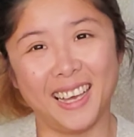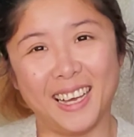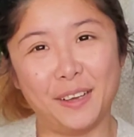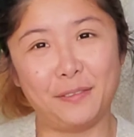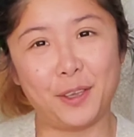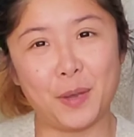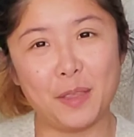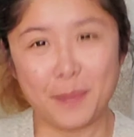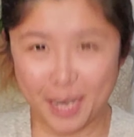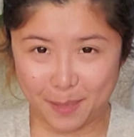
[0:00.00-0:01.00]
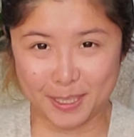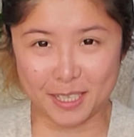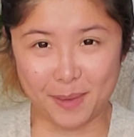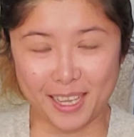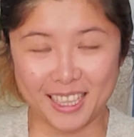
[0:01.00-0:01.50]
Hello everyone, my name
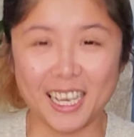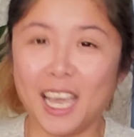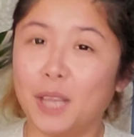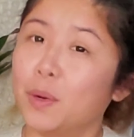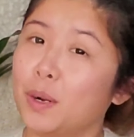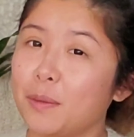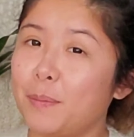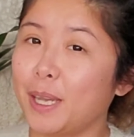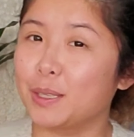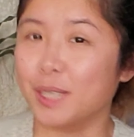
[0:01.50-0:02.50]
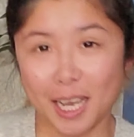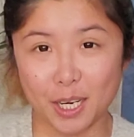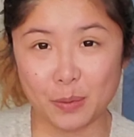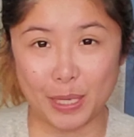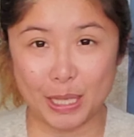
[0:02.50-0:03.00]
is Amanda and welcome back to
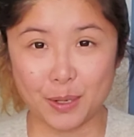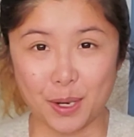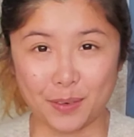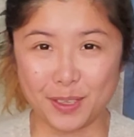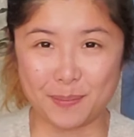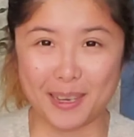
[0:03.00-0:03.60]
another video of the